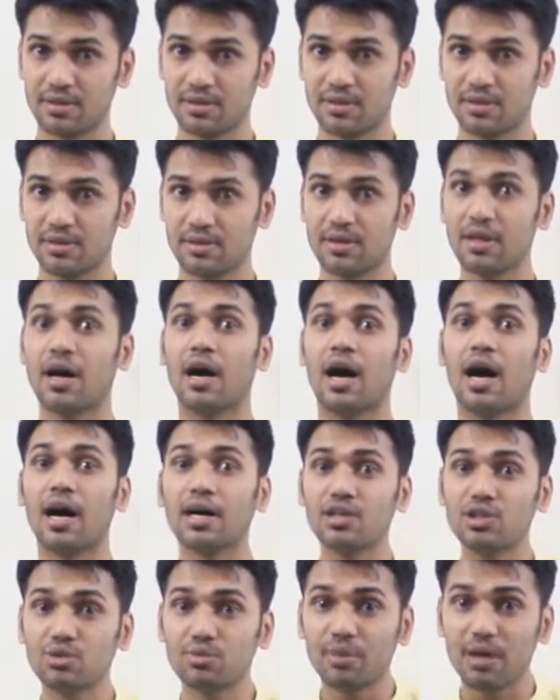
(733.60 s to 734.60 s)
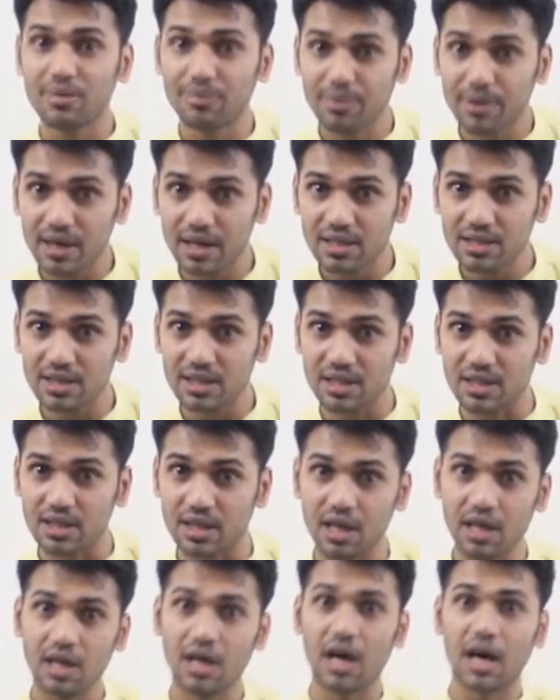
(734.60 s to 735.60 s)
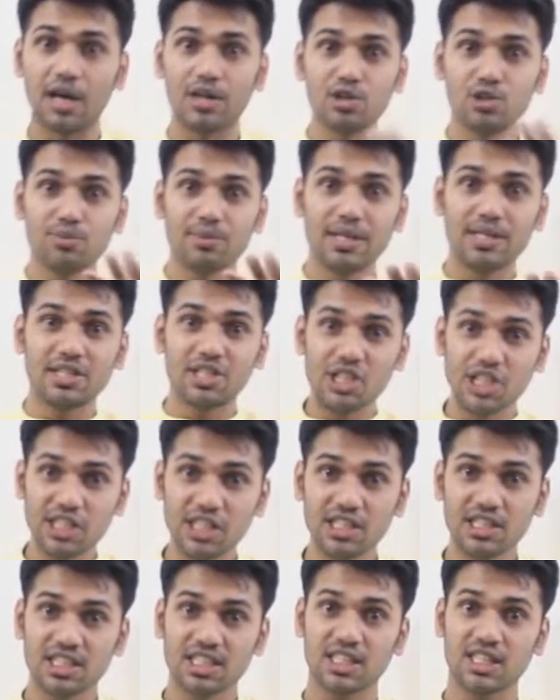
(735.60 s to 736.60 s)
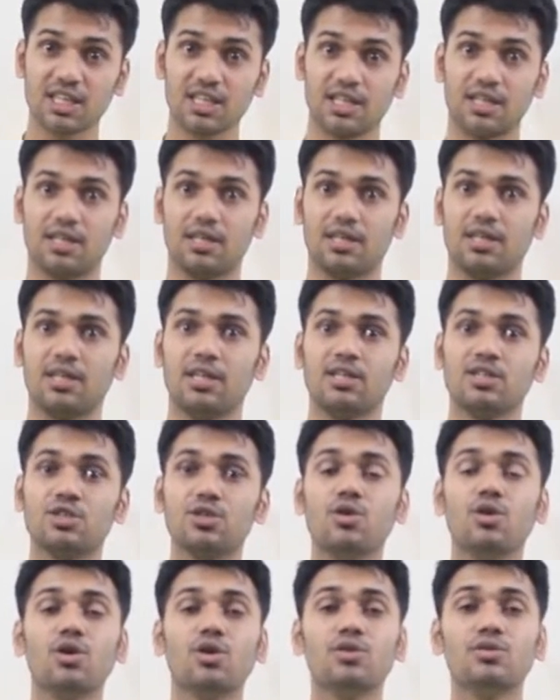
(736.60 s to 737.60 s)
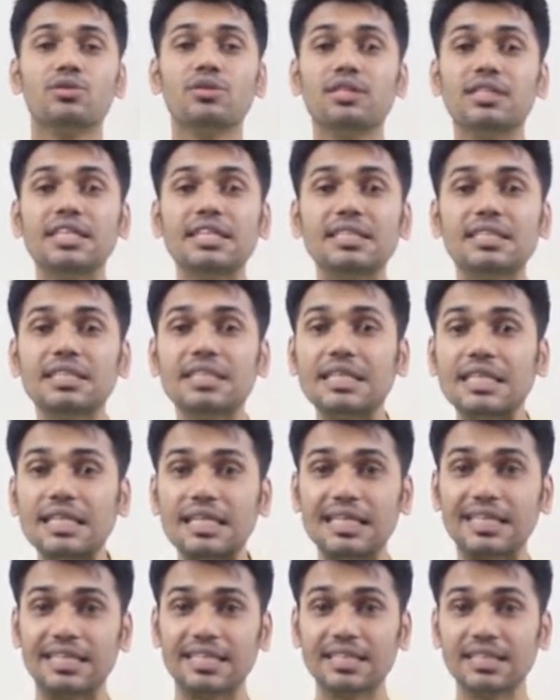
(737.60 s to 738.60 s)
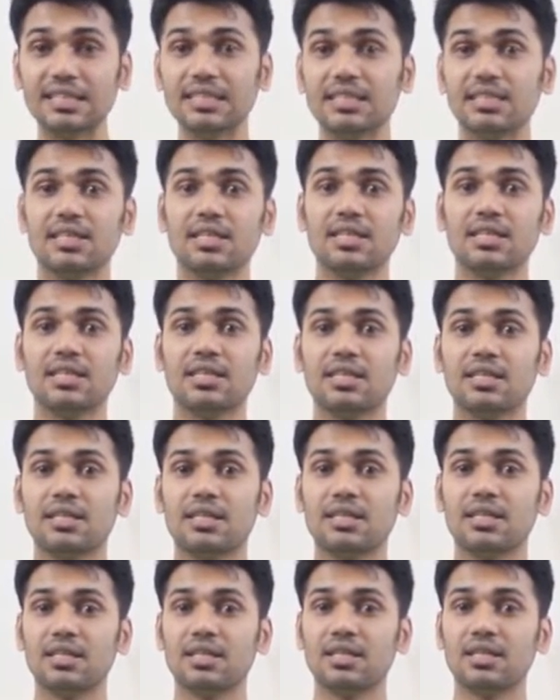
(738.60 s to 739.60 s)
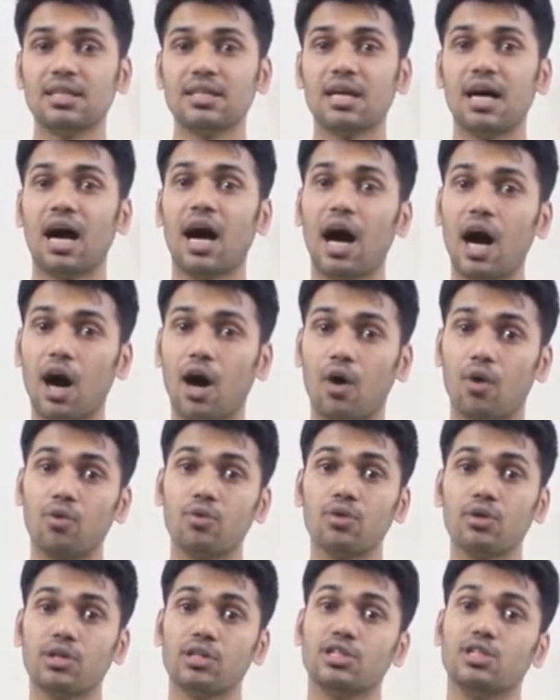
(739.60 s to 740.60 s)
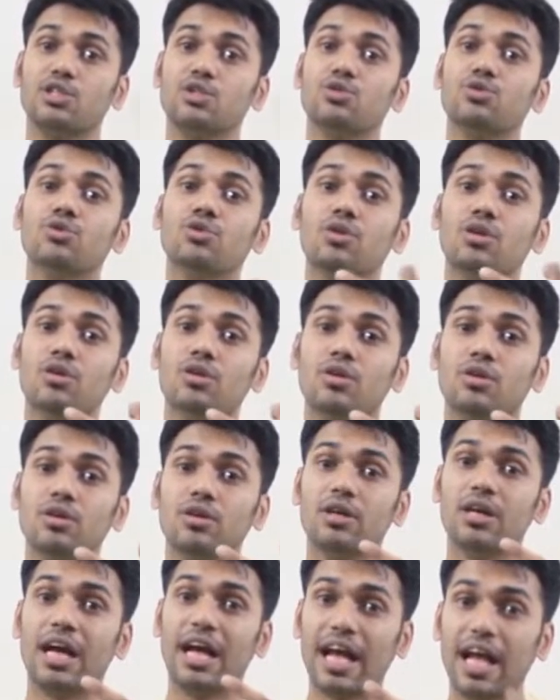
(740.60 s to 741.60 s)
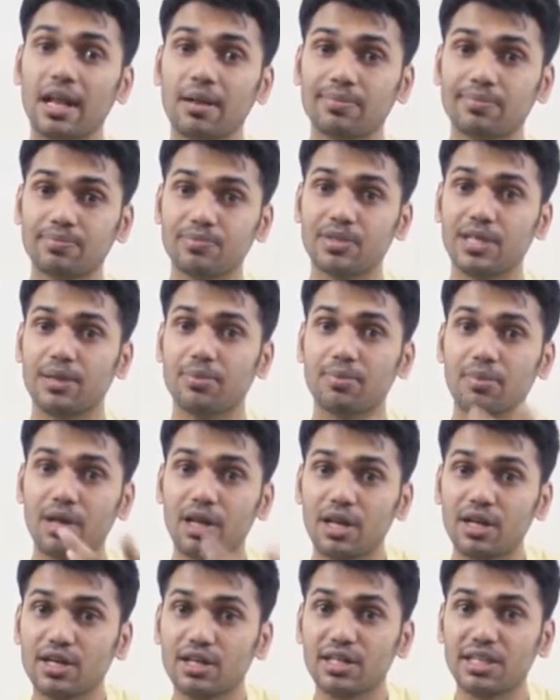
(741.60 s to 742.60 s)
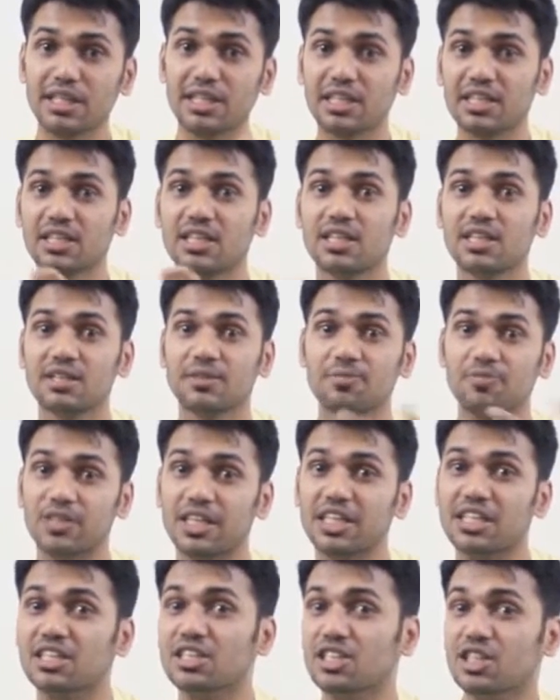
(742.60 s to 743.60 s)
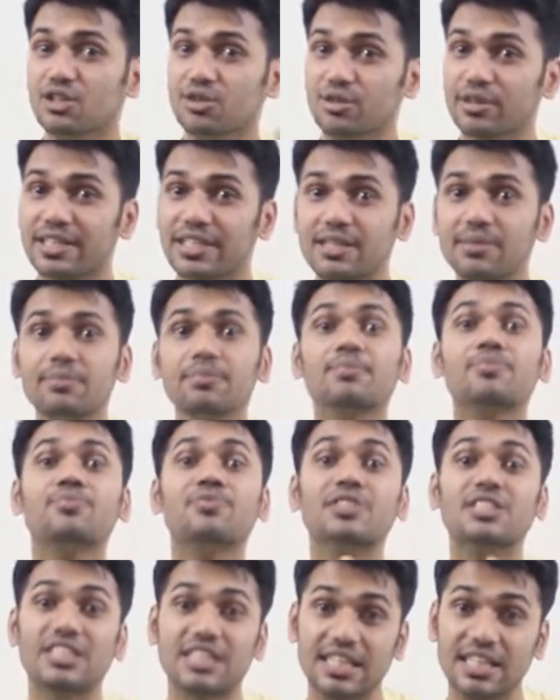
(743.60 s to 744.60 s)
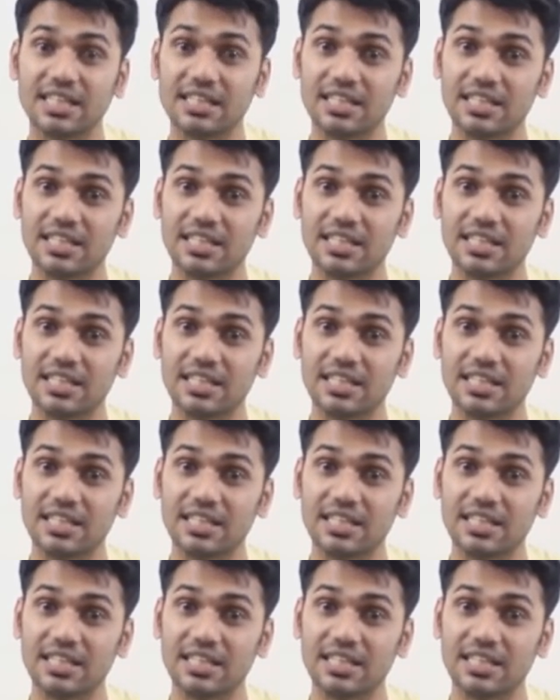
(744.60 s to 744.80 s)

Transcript: Are you my brother? Are you my teacher? So this is how you help them learning the interrogative sentence.